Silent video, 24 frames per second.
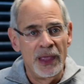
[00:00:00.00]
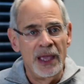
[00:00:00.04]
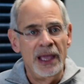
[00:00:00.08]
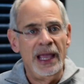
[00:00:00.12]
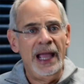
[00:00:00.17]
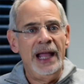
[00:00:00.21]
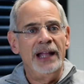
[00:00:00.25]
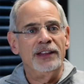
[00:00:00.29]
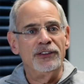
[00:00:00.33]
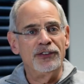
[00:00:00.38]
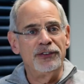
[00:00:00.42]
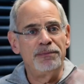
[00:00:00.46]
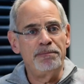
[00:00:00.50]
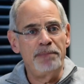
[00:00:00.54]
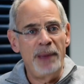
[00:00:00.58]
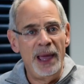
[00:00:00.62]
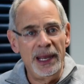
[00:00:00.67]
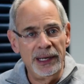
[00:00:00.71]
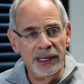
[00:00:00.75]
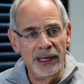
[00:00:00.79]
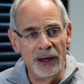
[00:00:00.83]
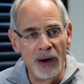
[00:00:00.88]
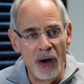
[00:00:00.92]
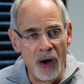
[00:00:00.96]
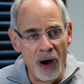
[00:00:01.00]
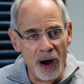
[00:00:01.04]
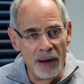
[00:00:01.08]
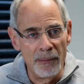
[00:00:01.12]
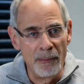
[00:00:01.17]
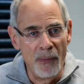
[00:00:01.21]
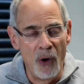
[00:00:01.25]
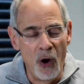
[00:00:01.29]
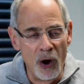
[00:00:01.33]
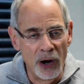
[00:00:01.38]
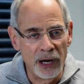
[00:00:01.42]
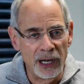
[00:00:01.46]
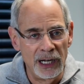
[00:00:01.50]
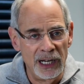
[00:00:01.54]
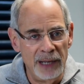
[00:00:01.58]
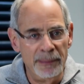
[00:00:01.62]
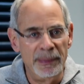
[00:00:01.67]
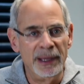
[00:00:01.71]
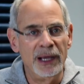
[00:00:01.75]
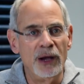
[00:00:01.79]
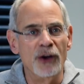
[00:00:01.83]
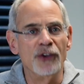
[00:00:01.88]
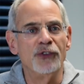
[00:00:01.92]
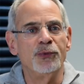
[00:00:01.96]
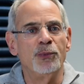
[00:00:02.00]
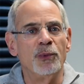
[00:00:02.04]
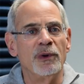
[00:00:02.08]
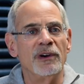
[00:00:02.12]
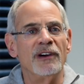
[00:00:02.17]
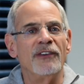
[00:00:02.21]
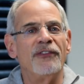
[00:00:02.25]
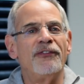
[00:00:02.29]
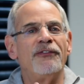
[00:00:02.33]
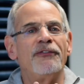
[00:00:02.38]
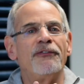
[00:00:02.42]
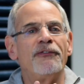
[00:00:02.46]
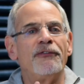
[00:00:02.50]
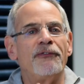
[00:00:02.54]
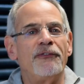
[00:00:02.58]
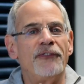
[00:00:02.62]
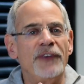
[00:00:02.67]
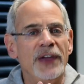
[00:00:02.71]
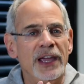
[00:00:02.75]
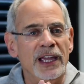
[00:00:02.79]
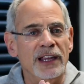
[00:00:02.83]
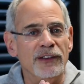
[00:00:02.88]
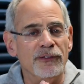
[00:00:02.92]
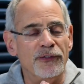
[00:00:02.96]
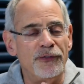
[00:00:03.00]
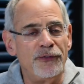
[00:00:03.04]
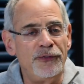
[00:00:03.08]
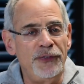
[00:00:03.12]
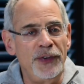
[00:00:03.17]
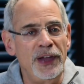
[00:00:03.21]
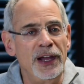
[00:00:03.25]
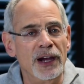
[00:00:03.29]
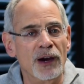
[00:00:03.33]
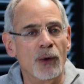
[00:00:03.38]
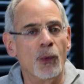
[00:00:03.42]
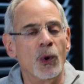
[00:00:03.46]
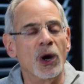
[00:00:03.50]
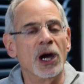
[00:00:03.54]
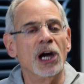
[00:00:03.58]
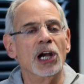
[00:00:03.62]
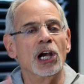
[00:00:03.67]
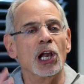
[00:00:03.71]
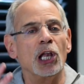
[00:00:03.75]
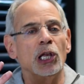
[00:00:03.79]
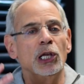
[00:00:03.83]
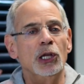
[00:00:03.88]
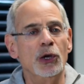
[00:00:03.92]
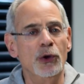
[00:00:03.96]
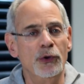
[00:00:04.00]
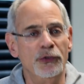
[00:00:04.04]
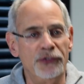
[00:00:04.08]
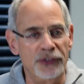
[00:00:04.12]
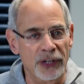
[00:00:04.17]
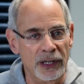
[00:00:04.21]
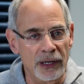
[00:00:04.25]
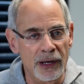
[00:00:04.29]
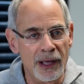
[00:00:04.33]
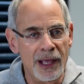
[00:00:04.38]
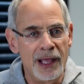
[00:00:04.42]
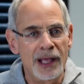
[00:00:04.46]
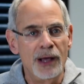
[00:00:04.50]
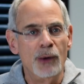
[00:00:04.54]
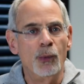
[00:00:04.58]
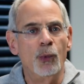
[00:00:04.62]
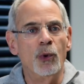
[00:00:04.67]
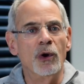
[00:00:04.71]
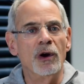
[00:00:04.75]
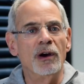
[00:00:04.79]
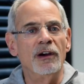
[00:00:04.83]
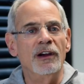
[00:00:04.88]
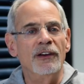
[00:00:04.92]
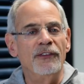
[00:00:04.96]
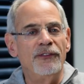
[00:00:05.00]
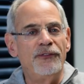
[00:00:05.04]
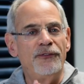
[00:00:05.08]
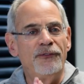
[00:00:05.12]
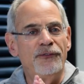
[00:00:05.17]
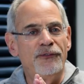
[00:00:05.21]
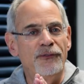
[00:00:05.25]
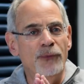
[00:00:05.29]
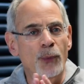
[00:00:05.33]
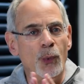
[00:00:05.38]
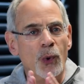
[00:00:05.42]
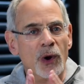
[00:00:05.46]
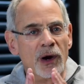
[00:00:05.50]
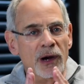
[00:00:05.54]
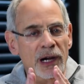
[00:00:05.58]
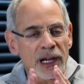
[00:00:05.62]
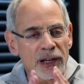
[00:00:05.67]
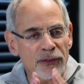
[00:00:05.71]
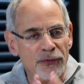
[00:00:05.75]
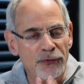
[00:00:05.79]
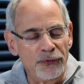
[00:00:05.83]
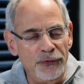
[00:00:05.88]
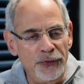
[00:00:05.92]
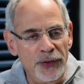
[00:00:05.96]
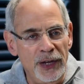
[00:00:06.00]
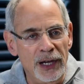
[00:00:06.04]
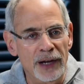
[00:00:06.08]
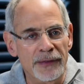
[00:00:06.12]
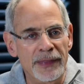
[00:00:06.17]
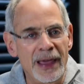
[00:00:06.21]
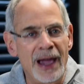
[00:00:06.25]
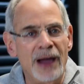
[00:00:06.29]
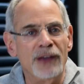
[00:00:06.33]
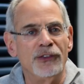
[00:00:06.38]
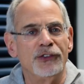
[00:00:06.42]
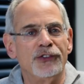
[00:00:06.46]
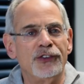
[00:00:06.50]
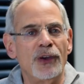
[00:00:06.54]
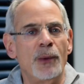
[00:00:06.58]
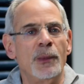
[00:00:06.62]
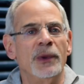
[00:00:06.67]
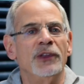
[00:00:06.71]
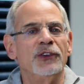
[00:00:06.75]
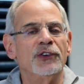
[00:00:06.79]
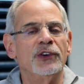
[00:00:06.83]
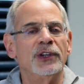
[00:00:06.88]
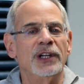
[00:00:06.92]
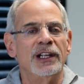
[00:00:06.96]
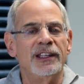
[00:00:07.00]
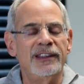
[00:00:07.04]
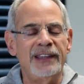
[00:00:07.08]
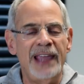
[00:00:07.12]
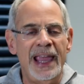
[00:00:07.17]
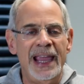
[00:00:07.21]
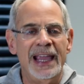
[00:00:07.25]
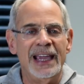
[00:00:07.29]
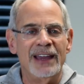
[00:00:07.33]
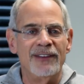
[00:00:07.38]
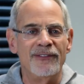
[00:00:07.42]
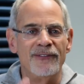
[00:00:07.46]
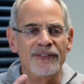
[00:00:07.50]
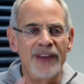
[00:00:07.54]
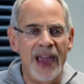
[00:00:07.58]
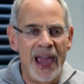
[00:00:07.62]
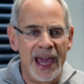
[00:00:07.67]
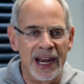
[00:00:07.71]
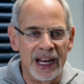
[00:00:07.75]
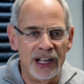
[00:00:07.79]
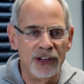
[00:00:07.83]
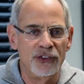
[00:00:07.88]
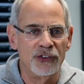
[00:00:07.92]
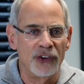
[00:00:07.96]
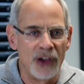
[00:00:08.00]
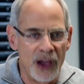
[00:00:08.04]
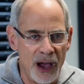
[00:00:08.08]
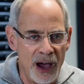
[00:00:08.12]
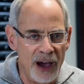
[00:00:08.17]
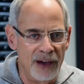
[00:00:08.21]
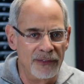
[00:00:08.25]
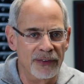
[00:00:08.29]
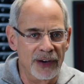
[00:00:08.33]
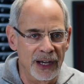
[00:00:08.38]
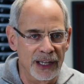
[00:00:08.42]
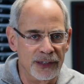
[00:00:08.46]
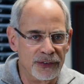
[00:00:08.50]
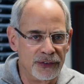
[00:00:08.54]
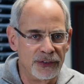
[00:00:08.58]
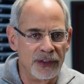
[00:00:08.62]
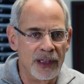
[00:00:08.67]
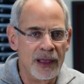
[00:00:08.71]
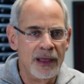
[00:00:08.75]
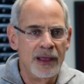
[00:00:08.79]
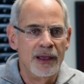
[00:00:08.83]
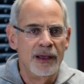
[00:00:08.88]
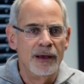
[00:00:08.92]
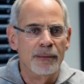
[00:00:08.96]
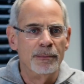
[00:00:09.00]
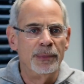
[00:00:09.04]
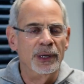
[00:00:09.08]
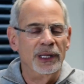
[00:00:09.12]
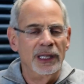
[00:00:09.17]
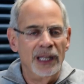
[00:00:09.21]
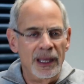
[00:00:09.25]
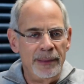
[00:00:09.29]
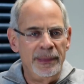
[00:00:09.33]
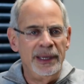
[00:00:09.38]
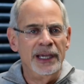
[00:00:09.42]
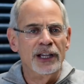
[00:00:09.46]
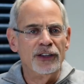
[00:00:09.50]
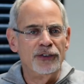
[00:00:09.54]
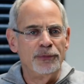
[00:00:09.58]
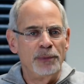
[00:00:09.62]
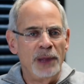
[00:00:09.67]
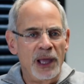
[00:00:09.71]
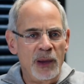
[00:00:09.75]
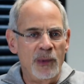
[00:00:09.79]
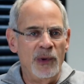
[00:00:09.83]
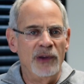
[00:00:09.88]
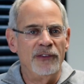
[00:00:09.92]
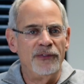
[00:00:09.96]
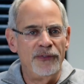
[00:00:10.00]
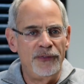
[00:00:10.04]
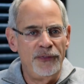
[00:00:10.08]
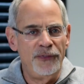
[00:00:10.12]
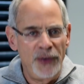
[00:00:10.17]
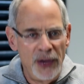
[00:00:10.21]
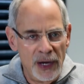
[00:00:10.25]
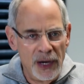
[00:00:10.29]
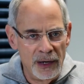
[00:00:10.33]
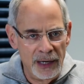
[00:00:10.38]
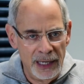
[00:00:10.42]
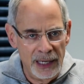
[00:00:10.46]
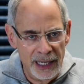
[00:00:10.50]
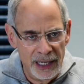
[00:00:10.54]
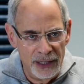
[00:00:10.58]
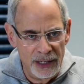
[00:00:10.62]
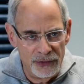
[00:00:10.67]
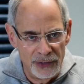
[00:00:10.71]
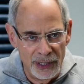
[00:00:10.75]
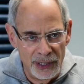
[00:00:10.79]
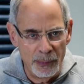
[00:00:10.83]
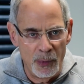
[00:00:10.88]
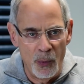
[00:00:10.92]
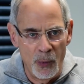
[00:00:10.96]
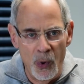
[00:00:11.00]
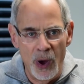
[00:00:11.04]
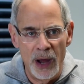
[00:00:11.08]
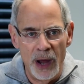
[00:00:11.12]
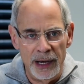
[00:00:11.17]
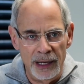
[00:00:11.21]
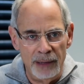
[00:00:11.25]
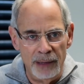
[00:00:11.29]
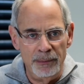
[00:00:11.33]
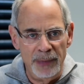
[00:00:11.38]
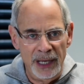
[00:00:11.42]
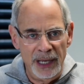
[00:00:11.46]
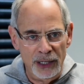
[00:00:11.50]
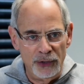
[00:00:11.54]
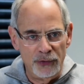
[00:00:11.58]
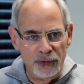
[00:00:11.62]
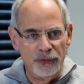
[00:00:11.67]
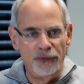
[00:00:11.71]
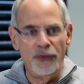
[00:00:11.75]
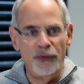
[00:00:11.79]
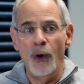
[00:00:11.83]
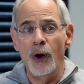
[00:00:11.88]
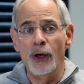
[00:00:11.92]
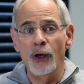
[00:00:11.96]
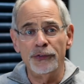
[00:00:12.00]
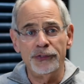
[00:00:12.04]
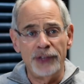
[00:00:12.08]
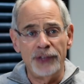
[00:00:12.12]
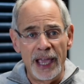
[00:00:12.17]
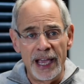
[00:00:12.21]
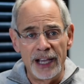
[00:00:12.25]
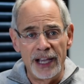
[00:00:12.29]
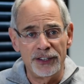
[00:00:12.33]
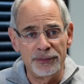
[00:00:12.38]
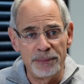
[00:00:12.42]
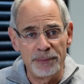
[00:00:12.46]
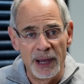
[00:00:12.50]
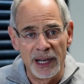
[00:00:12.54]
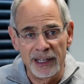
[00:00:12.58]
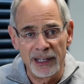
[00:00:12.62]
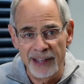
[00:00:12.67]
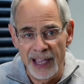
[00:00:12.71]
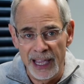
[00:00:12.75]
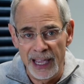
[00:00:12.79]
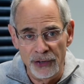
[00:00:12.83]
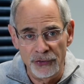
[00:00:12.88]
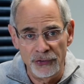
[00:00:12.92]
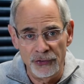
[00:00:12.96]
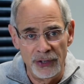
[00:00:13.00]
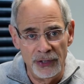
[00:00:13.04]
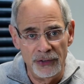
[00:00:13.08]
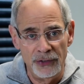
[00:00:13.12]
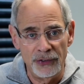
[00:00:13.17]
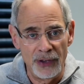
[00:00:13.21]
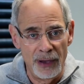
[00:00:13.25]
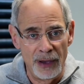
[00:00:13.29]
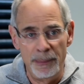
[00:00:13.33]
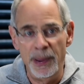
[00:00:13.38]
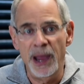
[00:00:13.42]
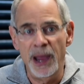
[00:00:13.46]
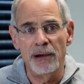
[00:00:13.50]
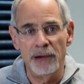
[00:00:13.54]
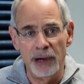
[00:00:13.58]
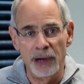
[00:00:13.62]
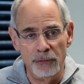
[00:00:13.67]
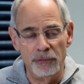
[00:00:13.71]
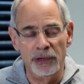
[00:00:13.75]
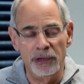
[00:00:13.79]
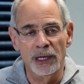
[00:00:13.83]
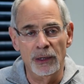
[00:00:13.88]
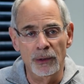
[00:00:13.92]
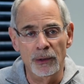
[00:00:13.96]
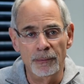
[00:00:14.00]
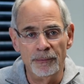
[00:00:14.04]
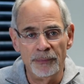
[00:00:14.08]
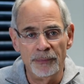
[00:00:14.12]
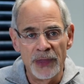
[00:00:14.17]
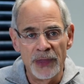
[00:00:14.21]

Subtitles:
and spend it on marketing because we're in fear we're going to lose it. We're in fear that someone's going to take advantage of us. But let me explain what fear is. Number one, it means false expectations appearing real.